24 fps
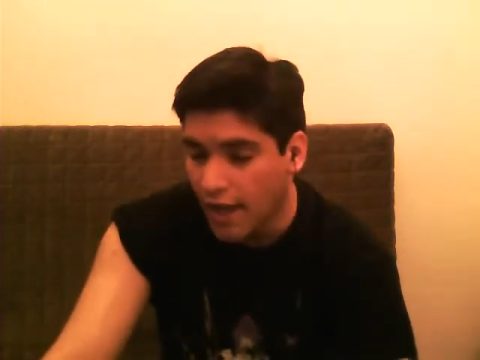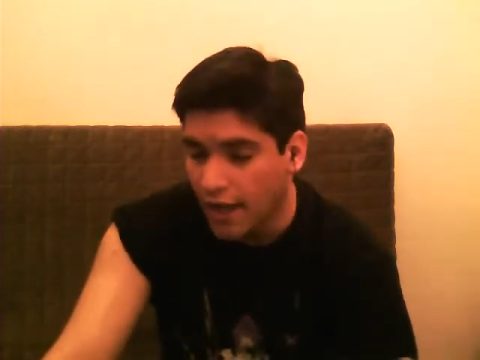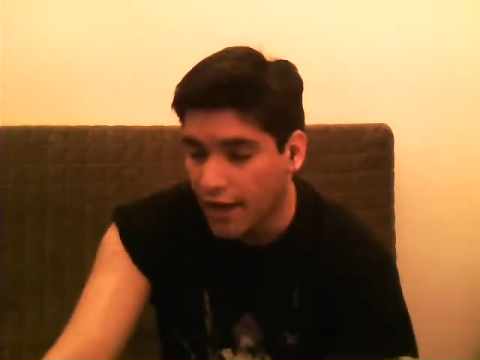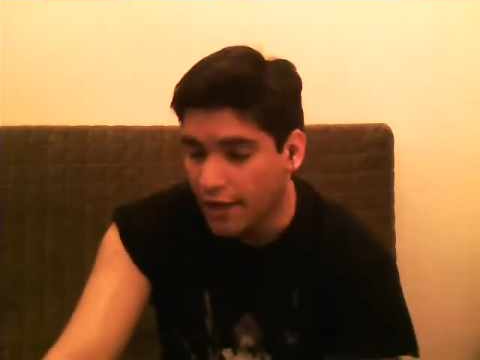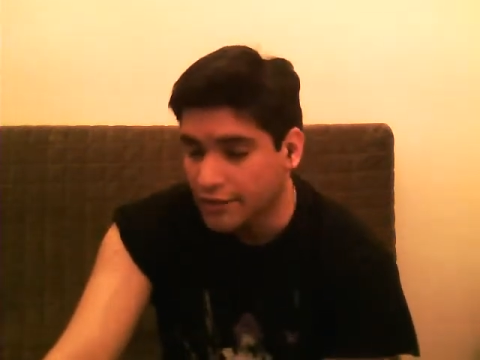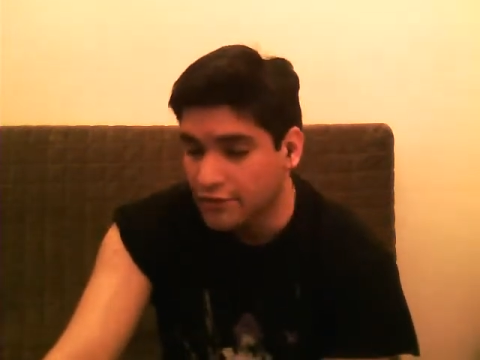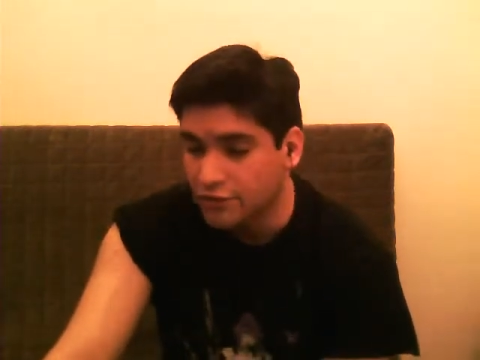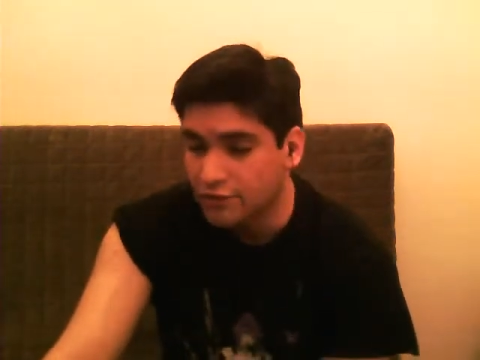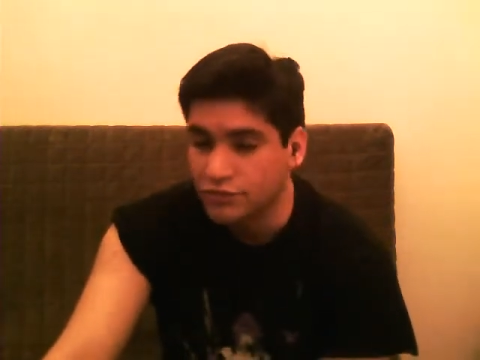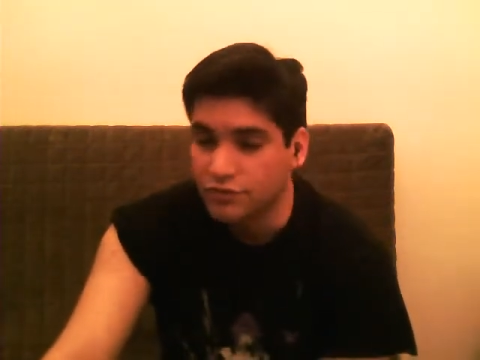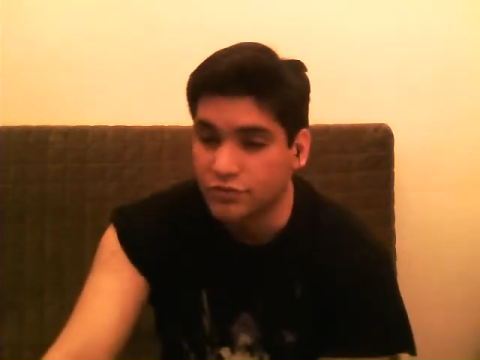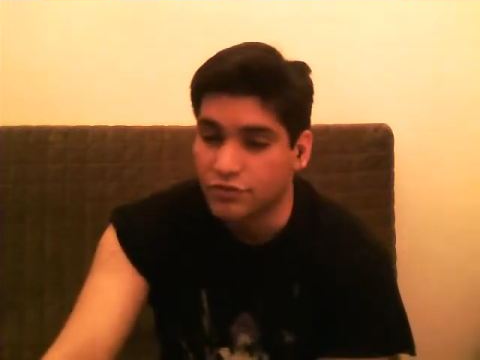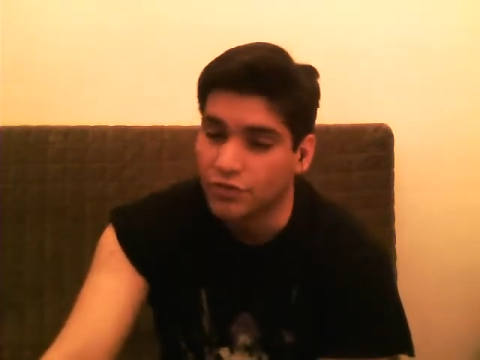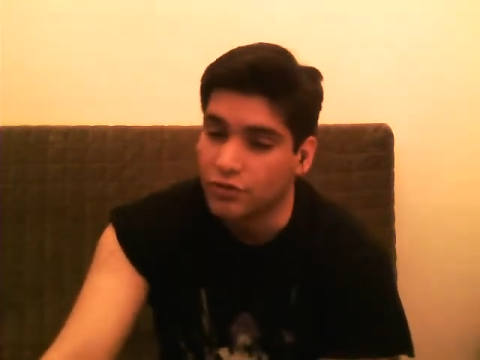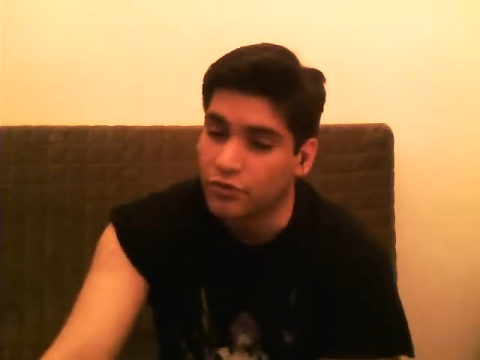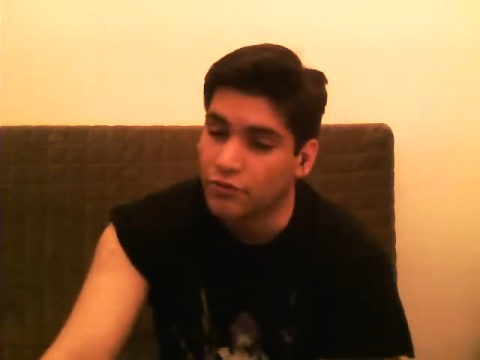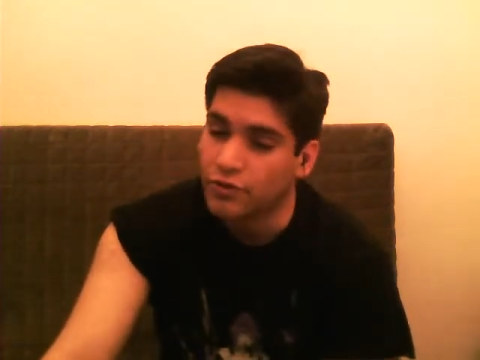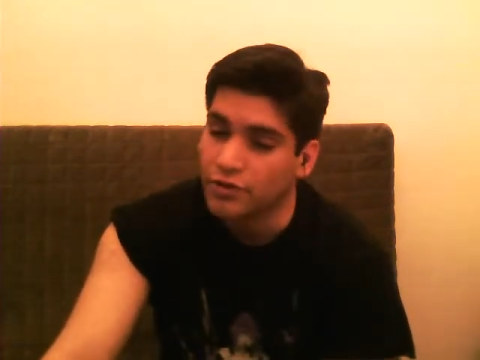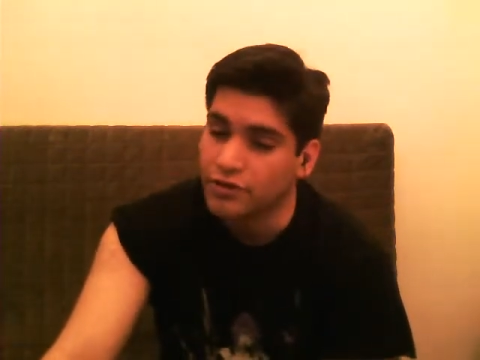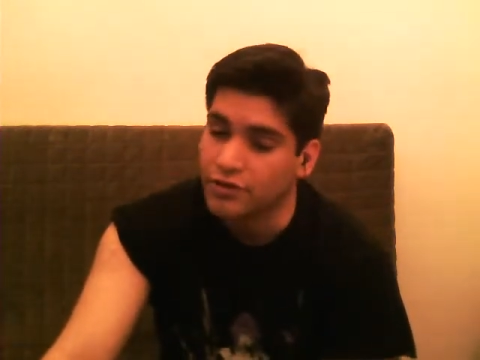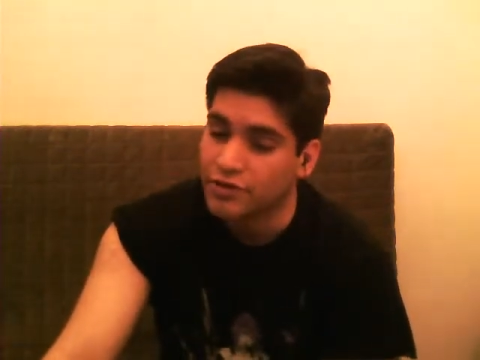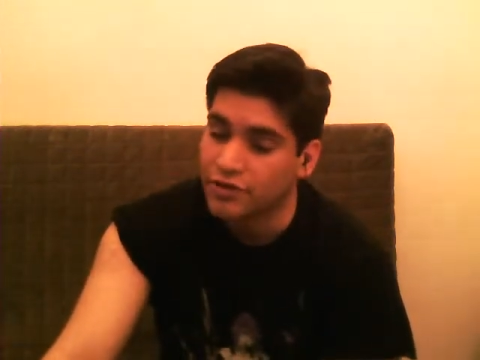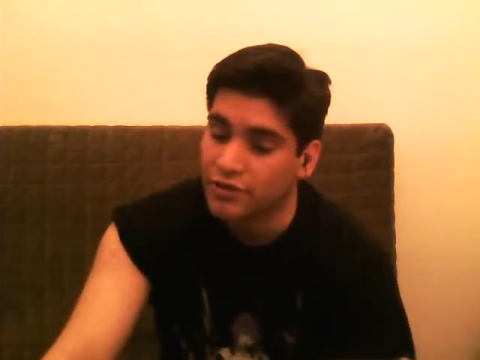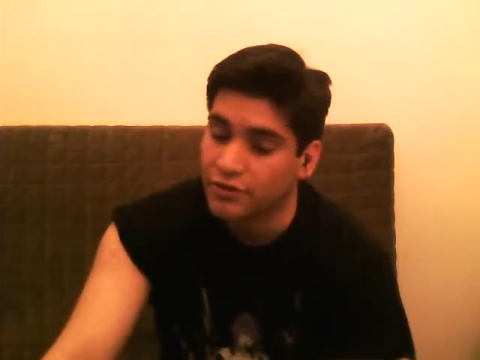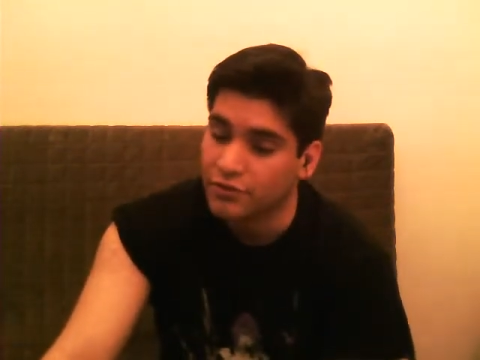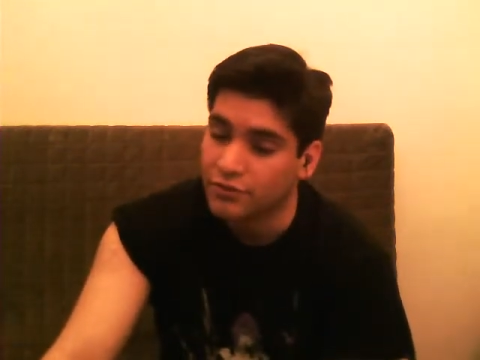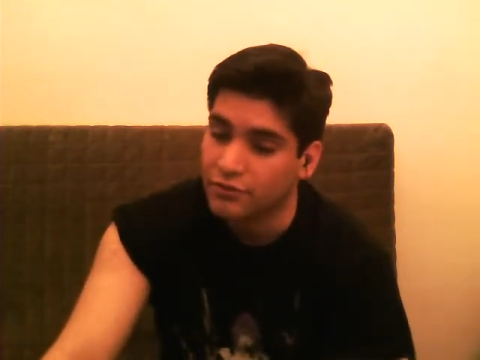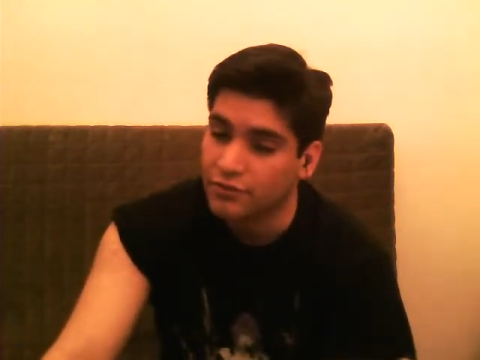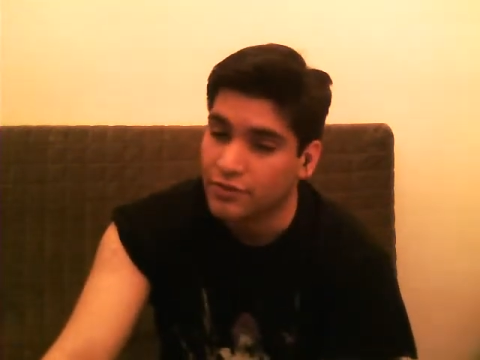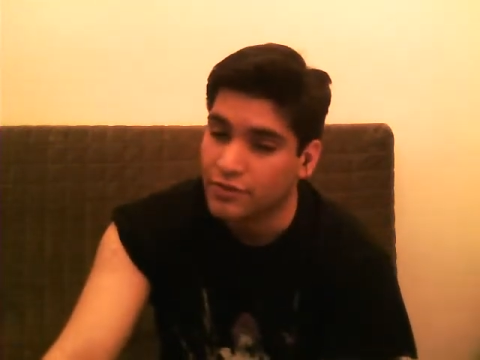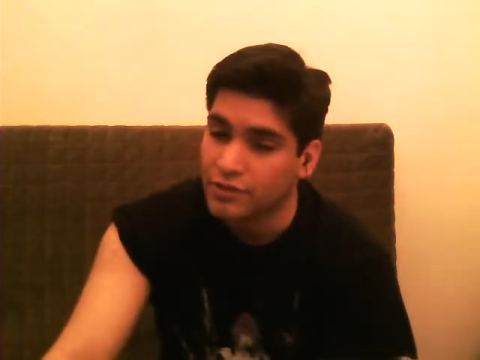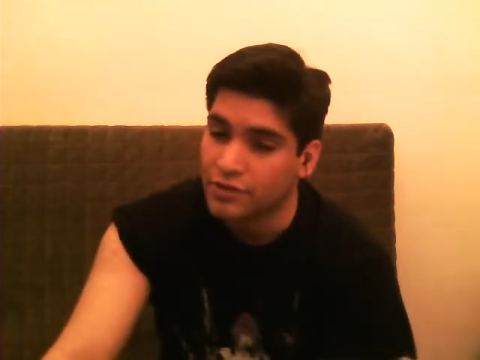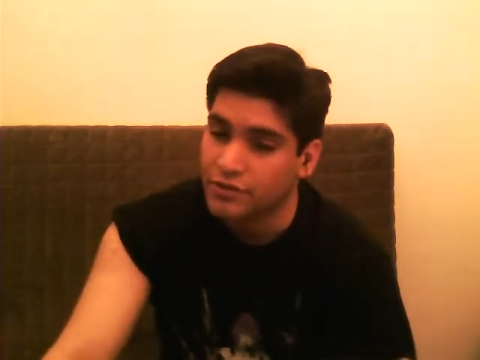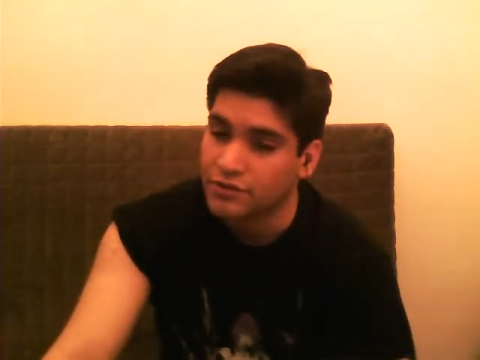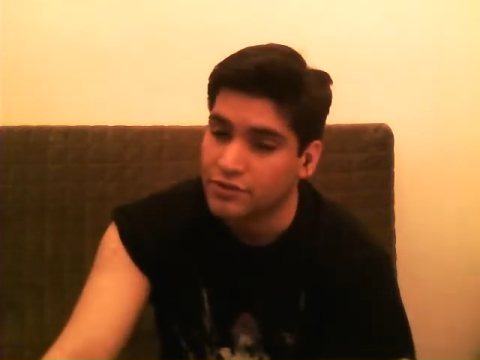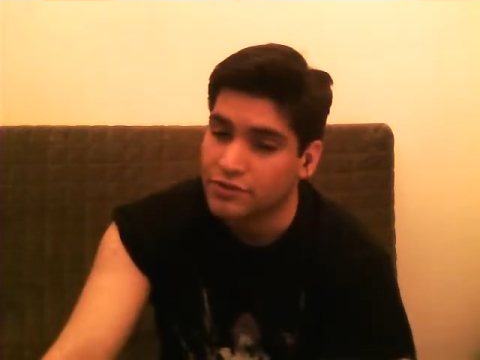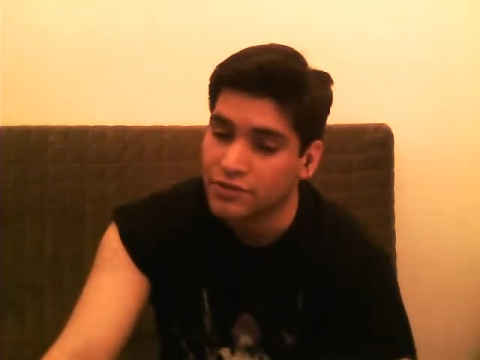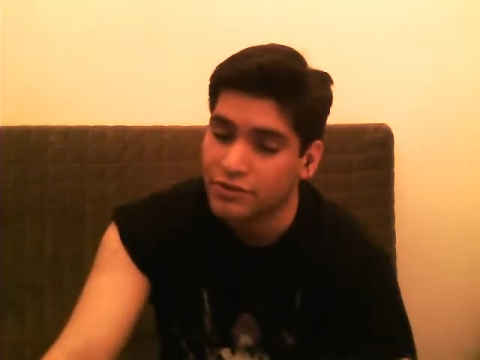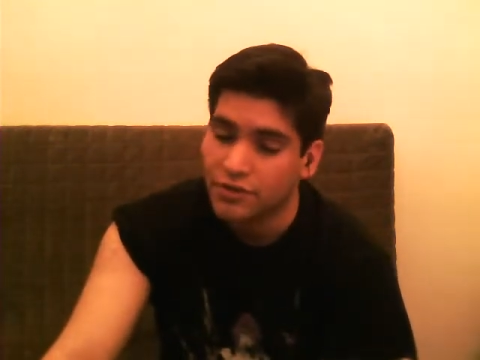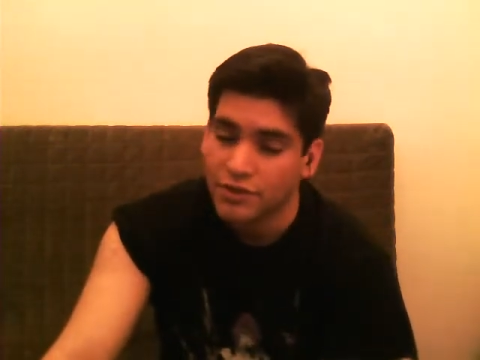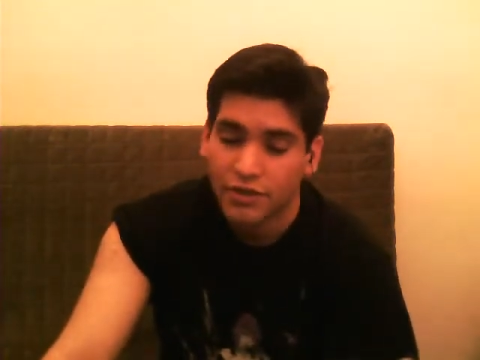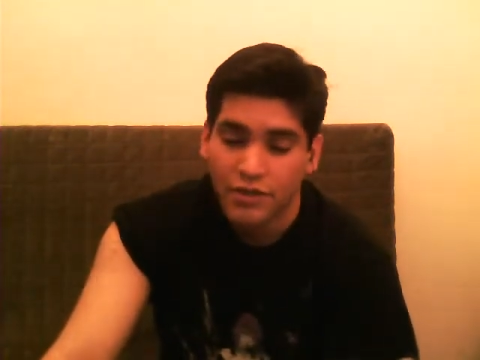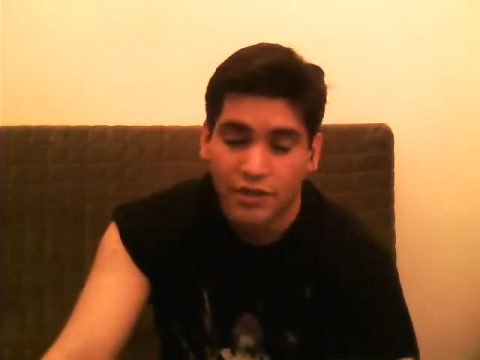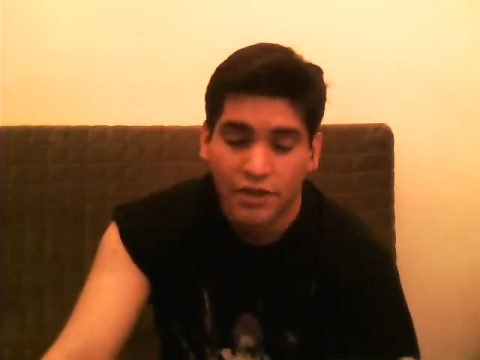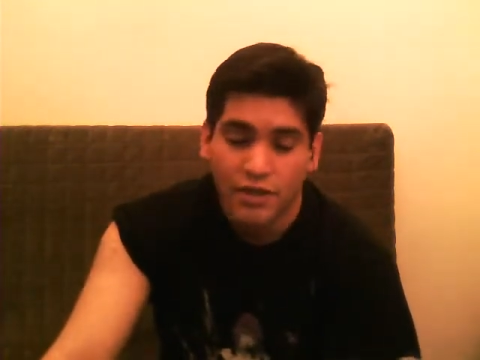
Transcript: I don't know what he wanted.